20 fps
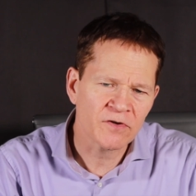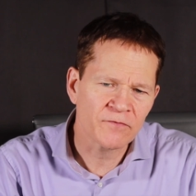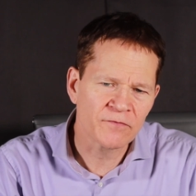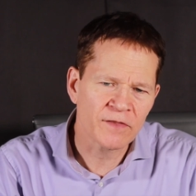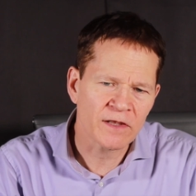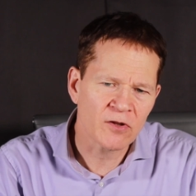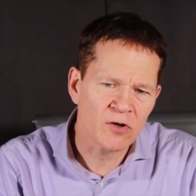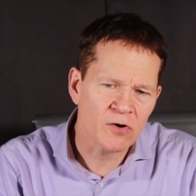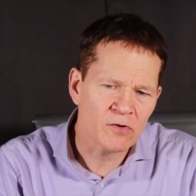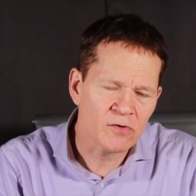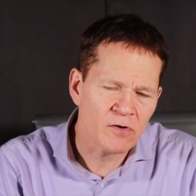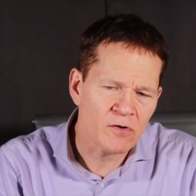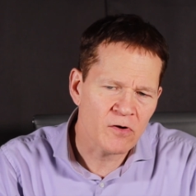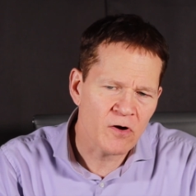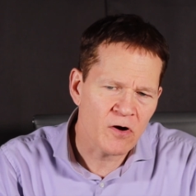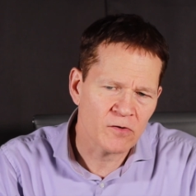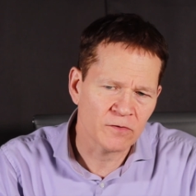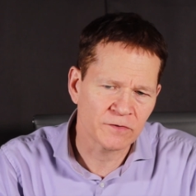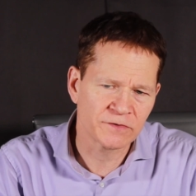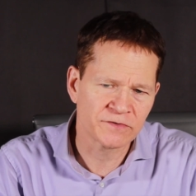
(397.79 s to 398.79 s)
of the local
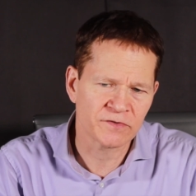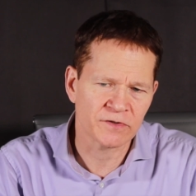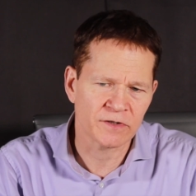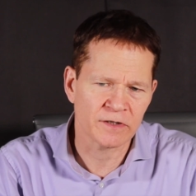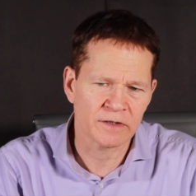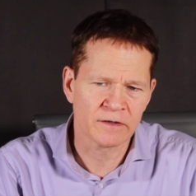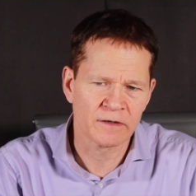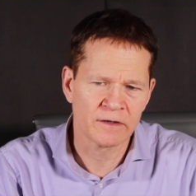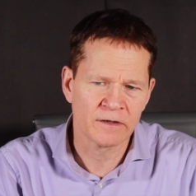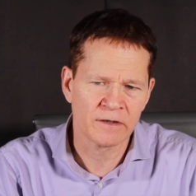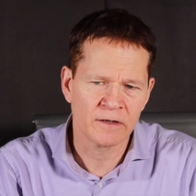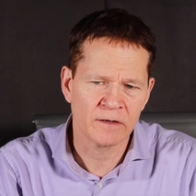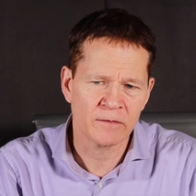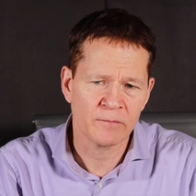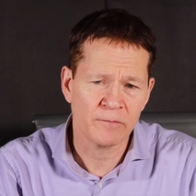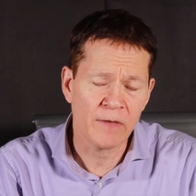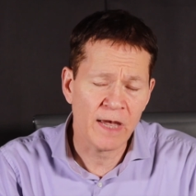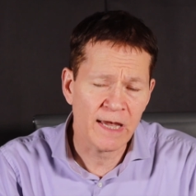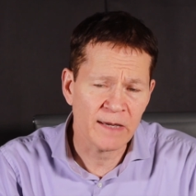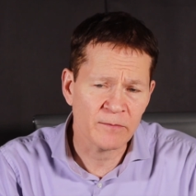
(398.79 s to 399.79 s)
culture.
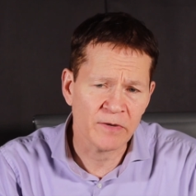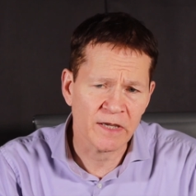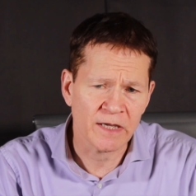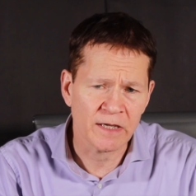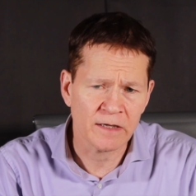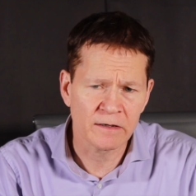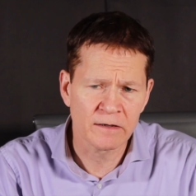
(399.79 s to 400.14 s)
Maybe.